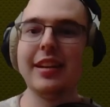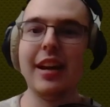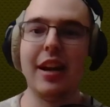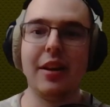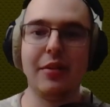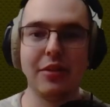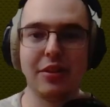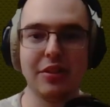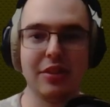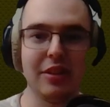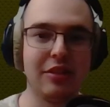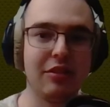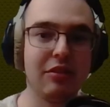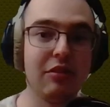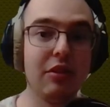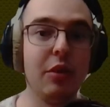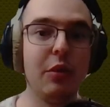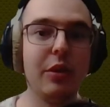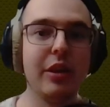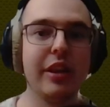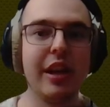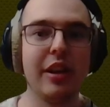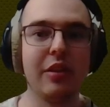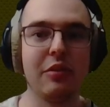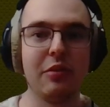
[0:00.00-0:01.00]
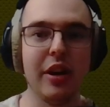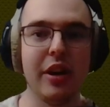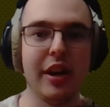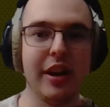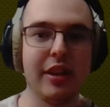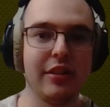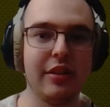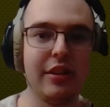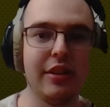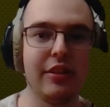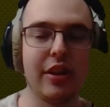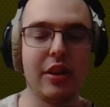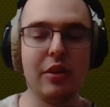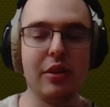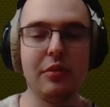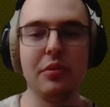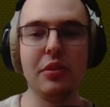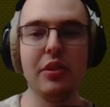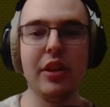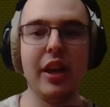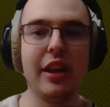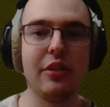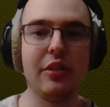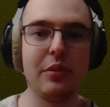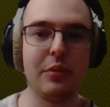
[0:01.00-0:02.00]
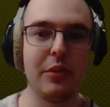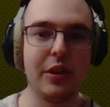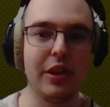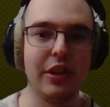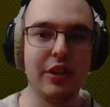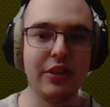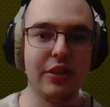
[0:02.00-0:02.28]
Obviously slowing down Ryze is helpful as well.